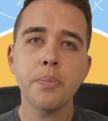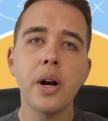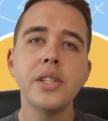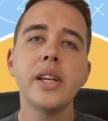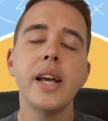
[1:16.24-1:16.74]

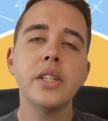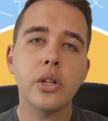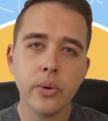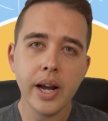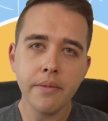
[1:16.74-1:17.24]
pricing is
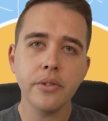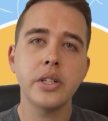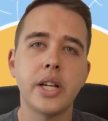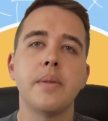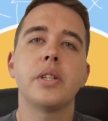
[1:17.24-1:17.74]
great for
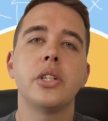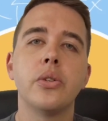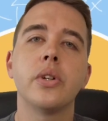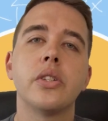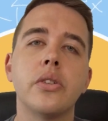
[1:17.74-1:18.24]
adapting
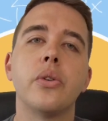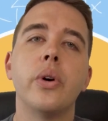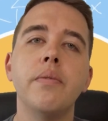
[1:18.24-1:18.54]
to external